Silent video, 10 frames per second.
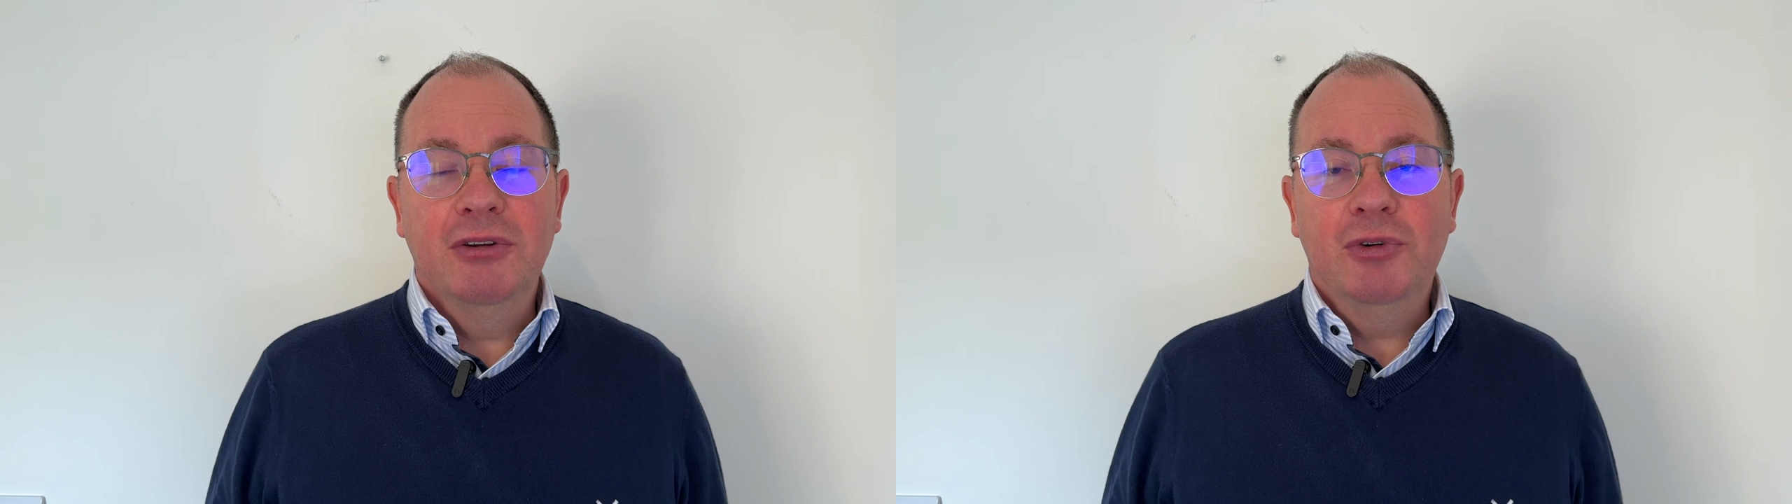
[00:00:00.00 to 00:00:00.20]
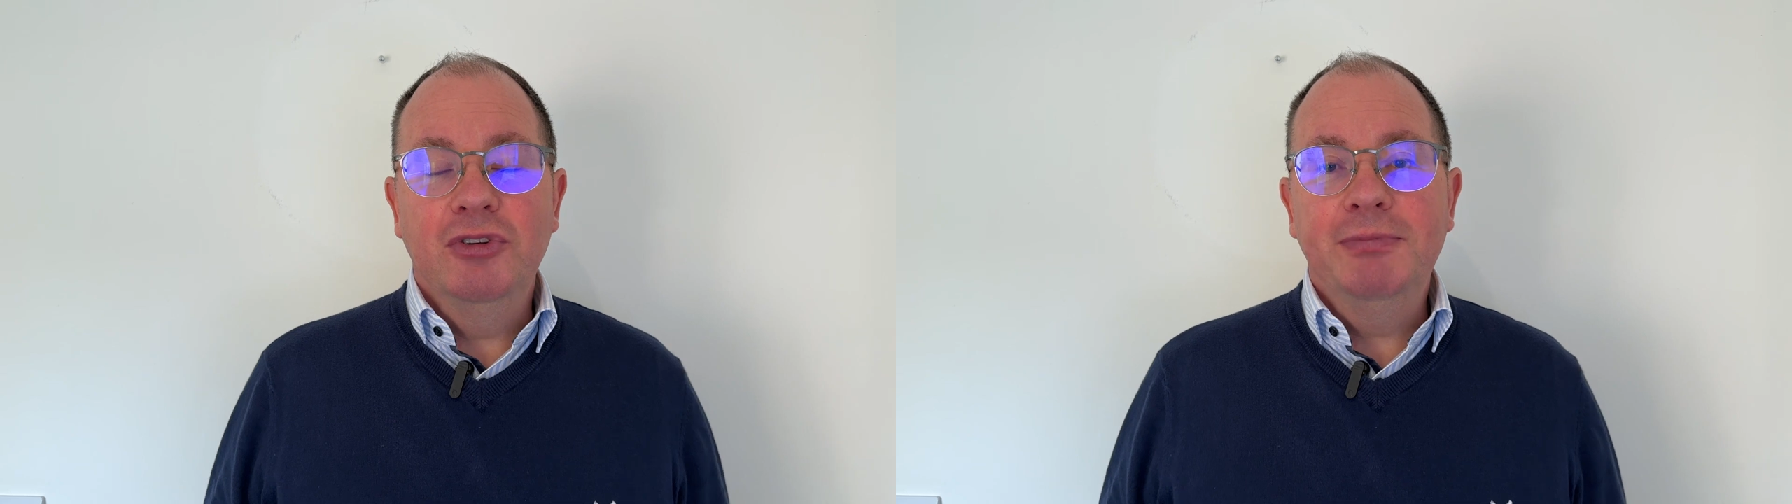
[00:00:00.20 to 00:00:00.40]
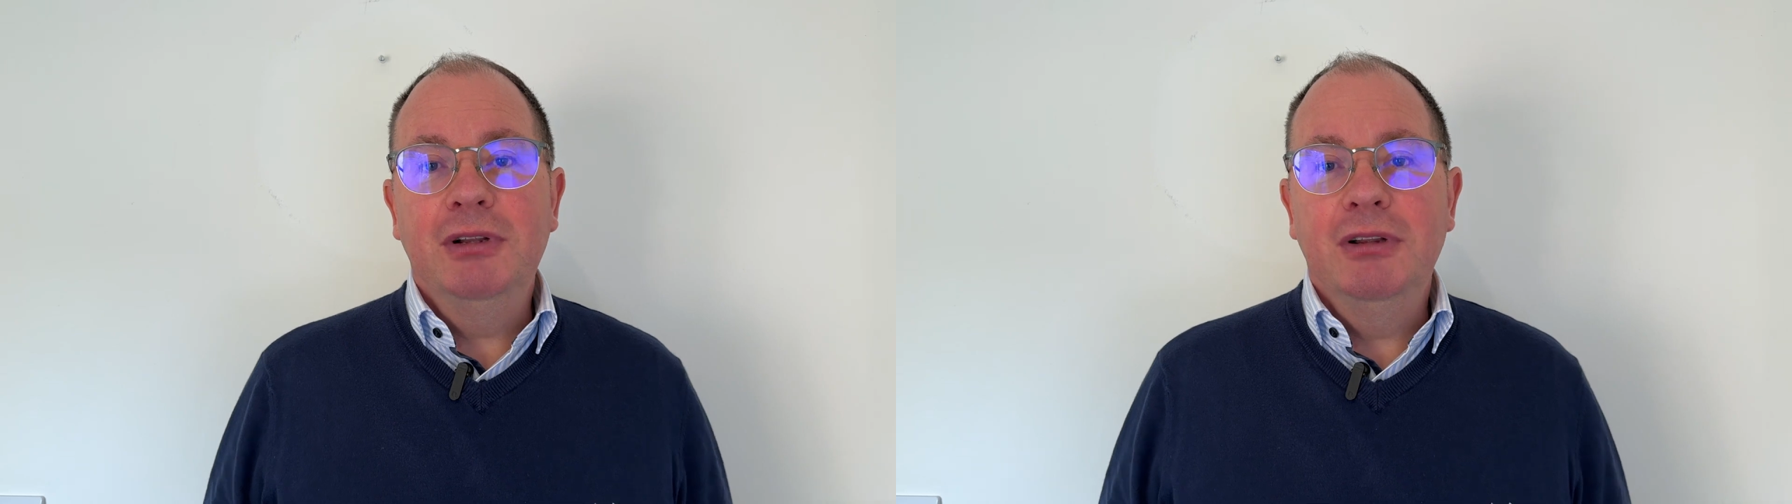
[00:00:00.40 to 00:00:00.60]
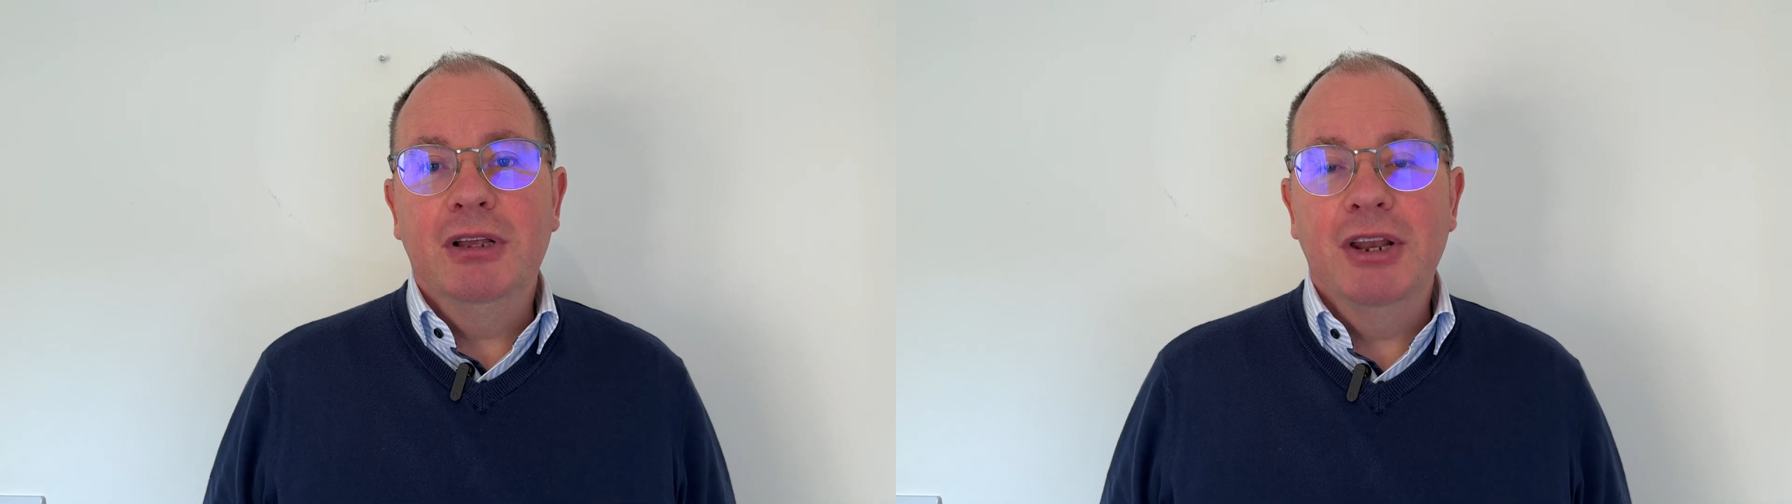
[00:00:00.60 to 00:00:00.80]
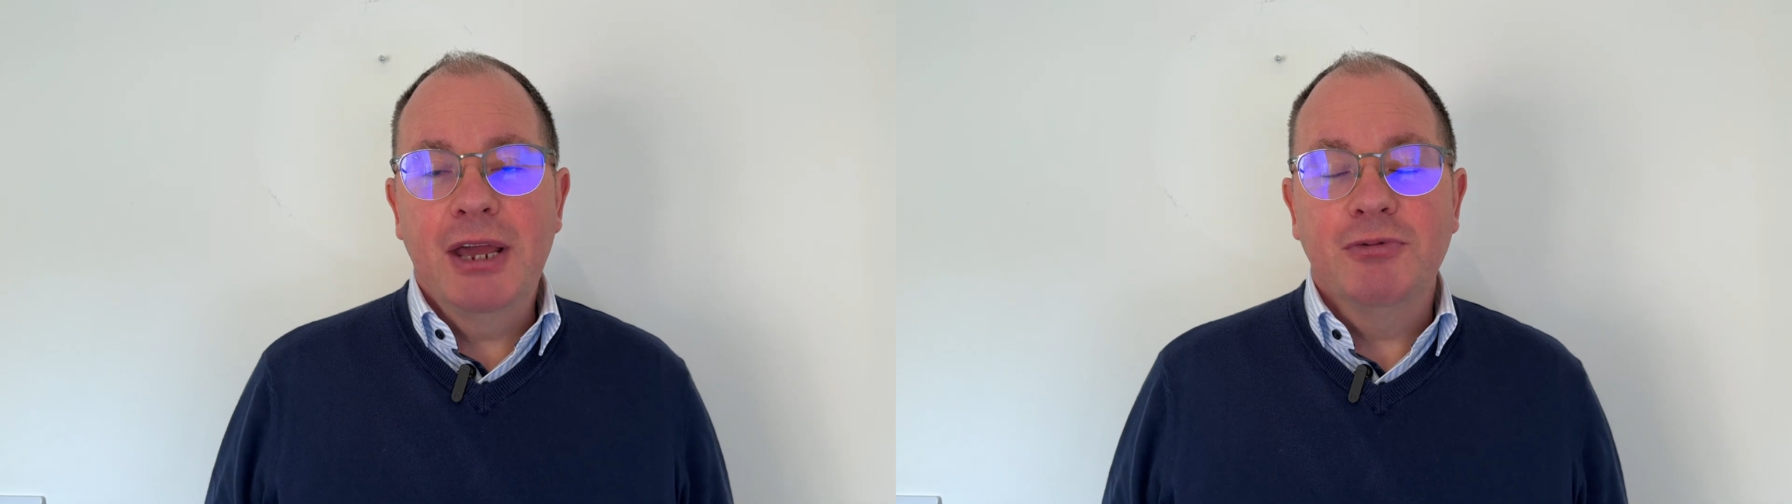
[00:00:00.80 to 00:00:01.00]
audible
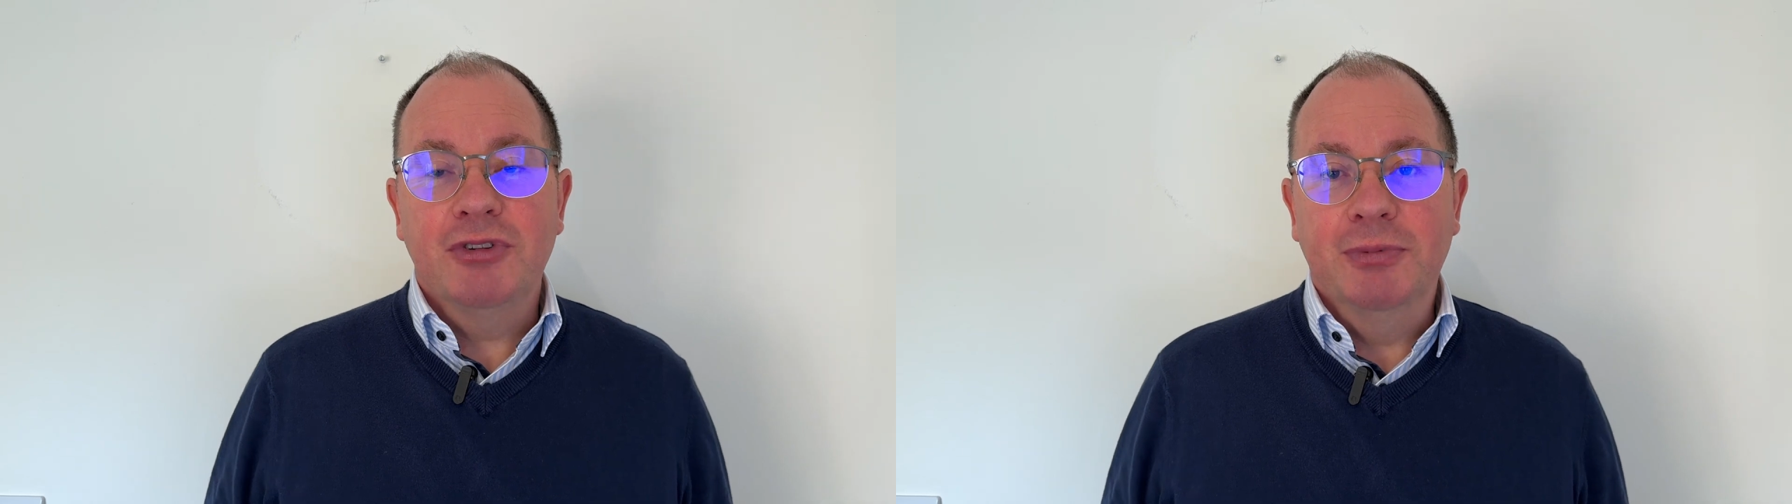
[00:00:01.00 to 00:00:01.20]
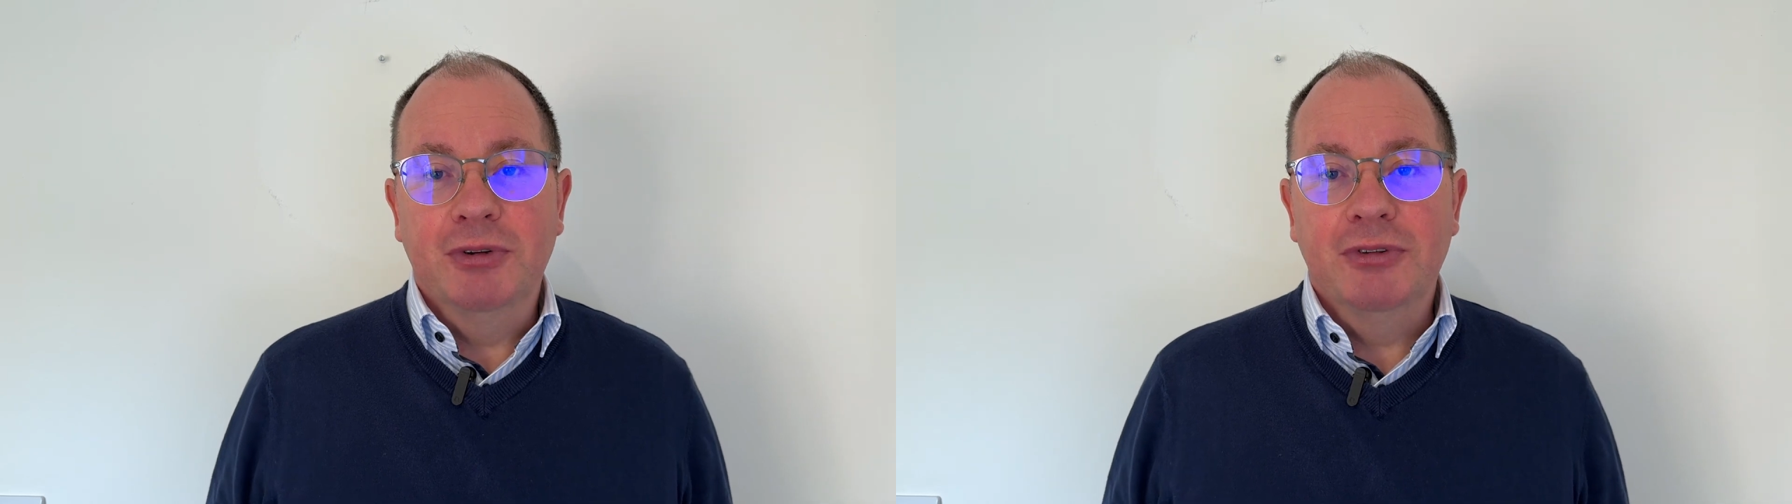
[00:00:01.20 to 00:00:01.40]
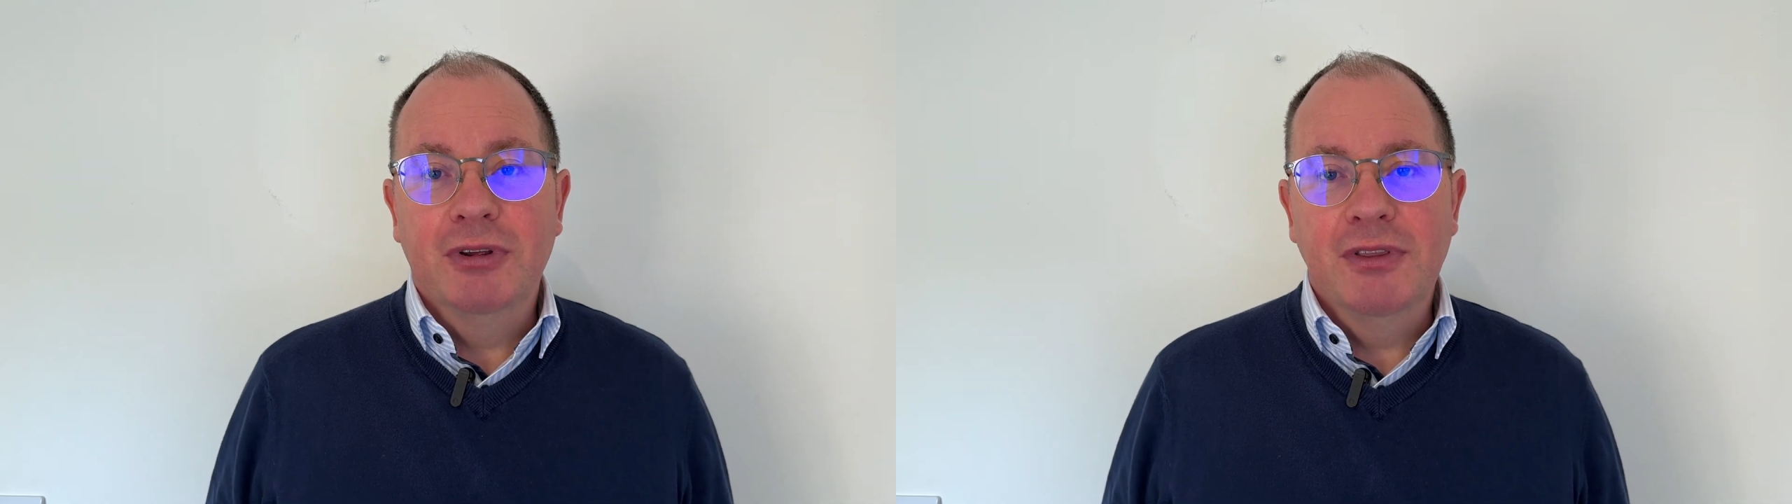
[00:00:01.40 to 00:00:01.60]
announcement,